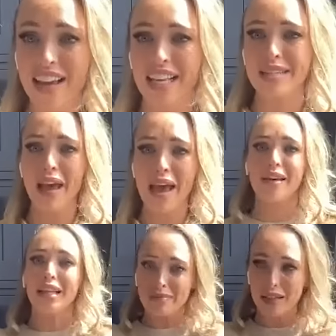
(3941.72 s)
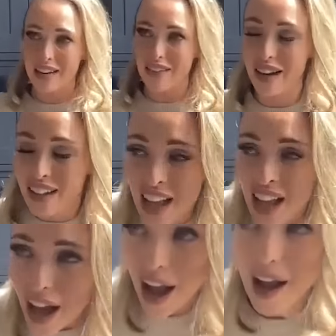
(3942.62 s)
There's baby. There's blood everywhere.
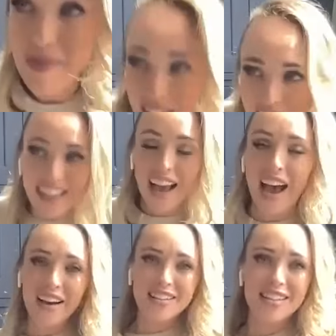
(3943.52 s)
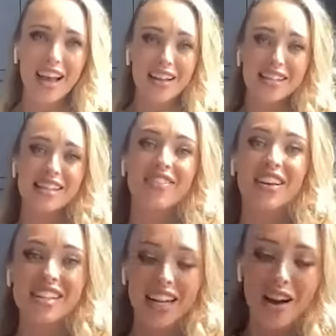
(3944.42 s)
And um, that was I don't know if I said